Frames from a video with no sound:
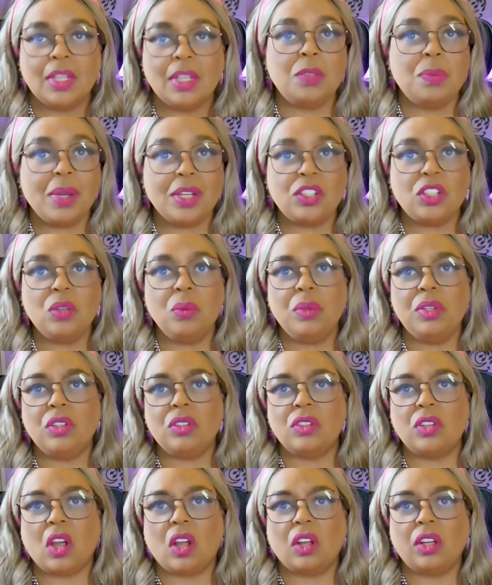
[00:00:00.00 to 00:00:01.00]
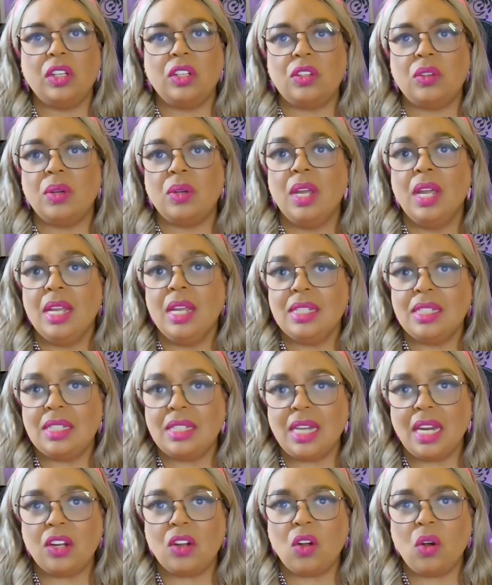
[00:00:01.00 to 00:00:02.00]
especially when you're talking to
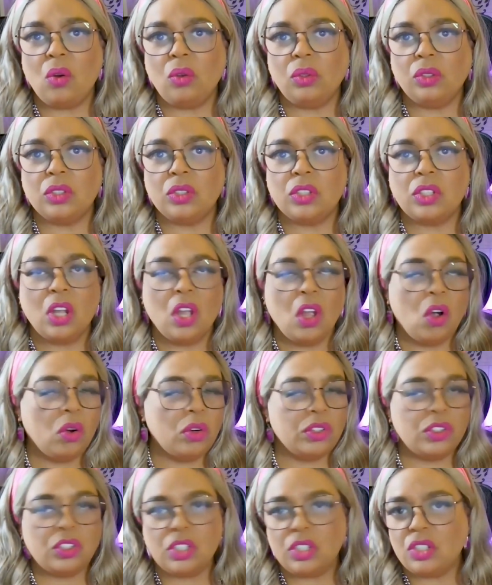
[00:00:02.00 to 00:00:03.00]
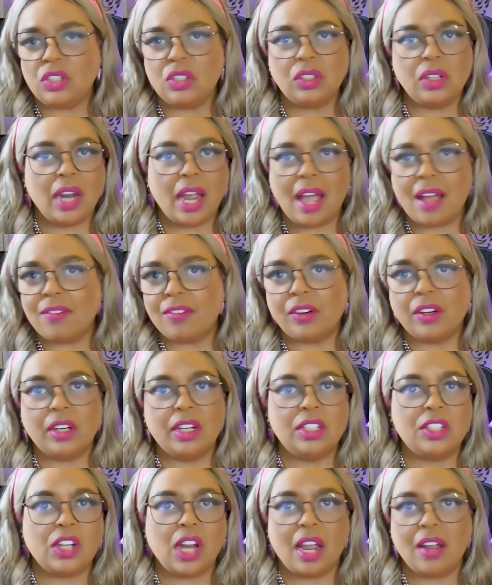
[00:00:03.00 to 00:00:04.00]
stakeholders or just your
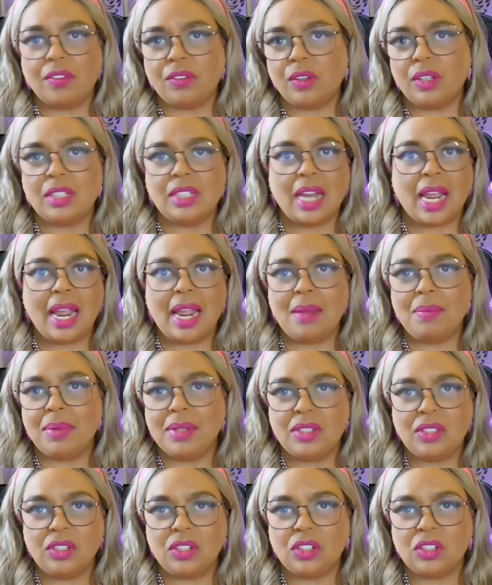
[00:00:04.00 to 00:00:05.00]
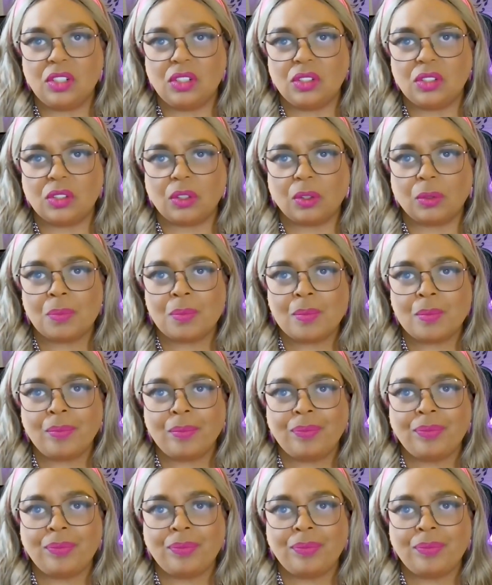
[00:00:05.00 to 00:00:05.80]
average everyday business user.